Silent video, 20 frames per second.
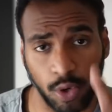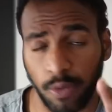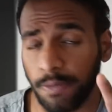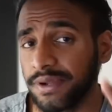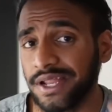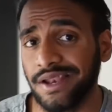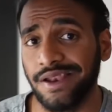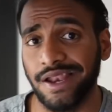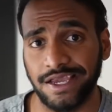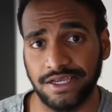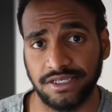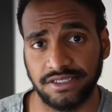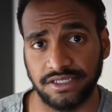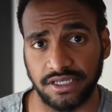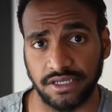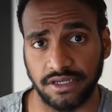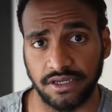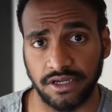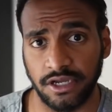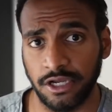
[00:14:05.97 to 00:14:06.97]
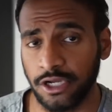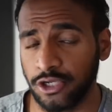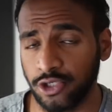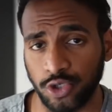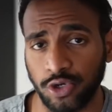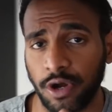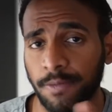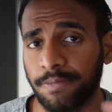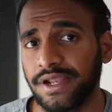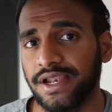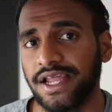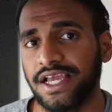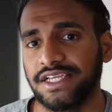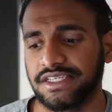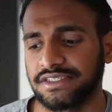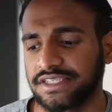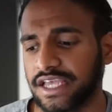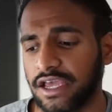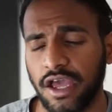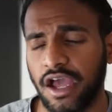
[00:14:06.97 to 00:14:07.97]
don't be lazy. Do not be lazy
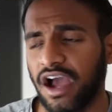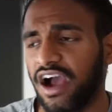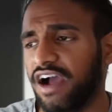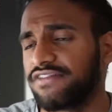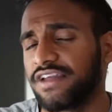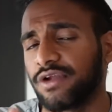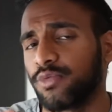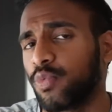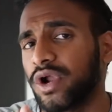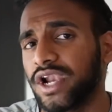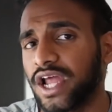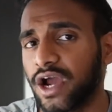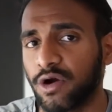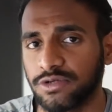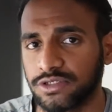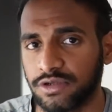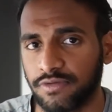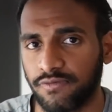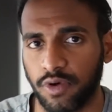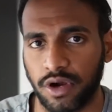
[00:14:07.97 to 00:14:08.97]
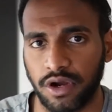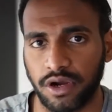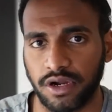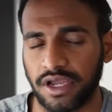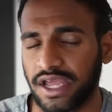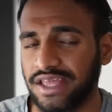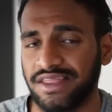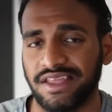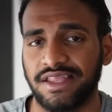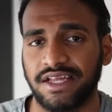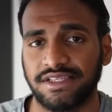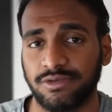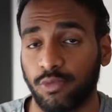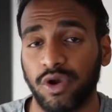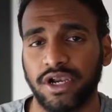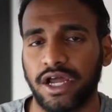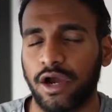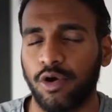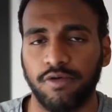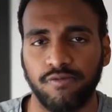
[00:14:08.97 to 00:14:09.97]
and say, I've done 1 hour of work and then that
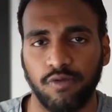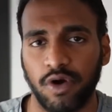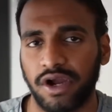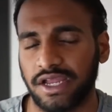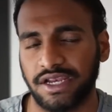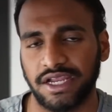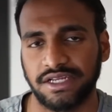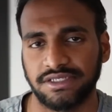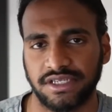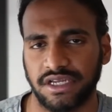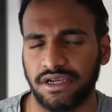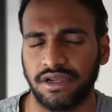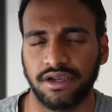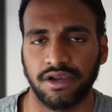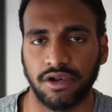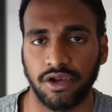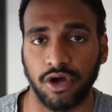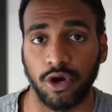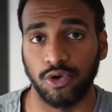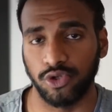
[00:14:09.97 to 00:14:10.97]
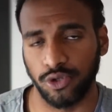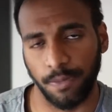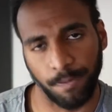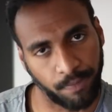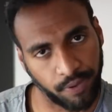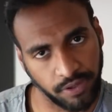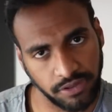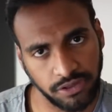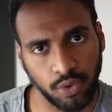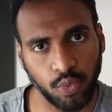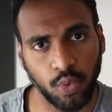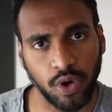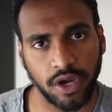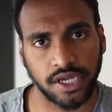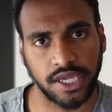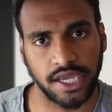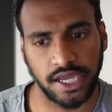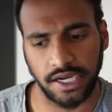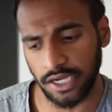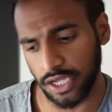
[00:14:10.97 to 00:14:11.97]
1 hour of work and that's it. No, no, no. You put the
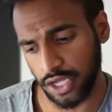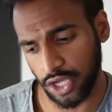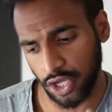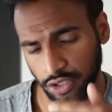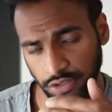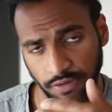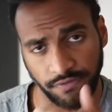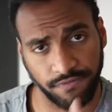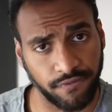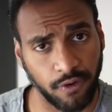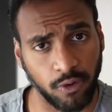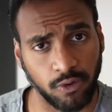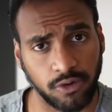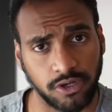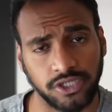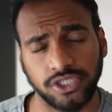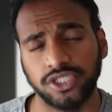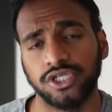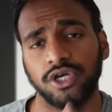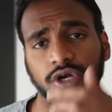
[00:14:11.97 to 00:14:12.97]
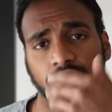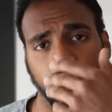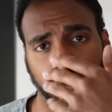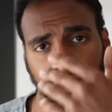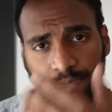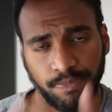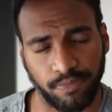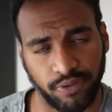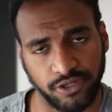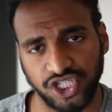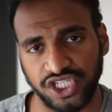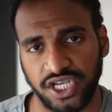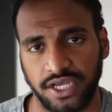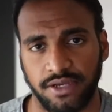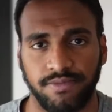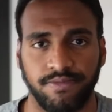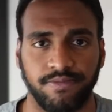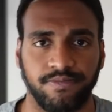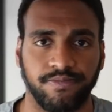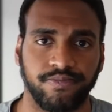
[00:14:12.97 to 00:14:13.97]
work in, you focus, you push
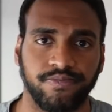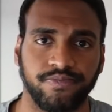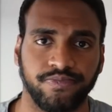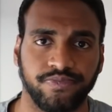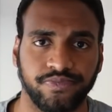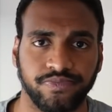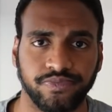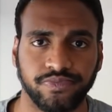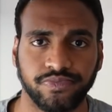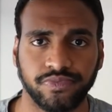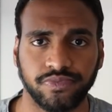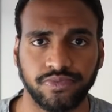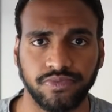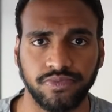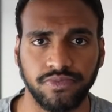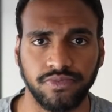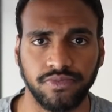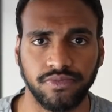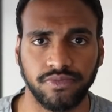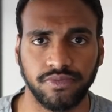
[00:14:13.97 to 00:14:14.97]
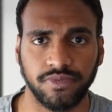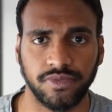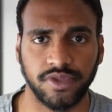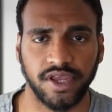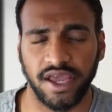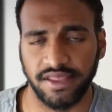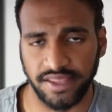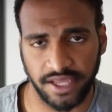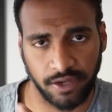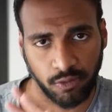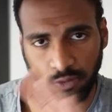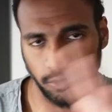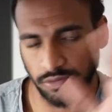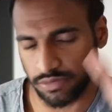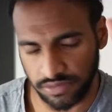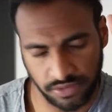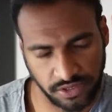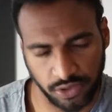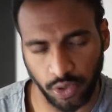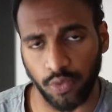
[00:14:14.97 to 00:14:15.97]
it. And
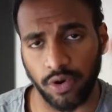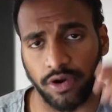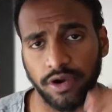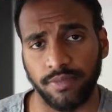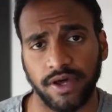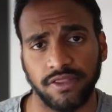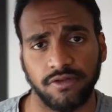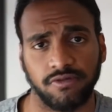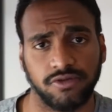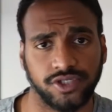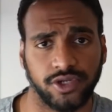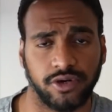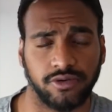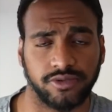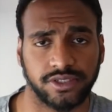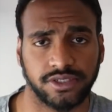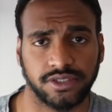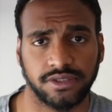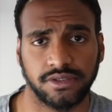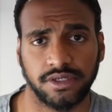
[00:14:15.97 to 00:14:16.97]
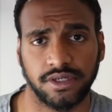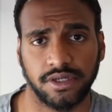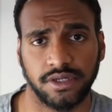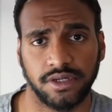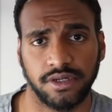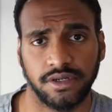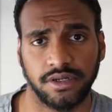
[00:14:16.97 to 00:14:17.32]
then don't worry about the results.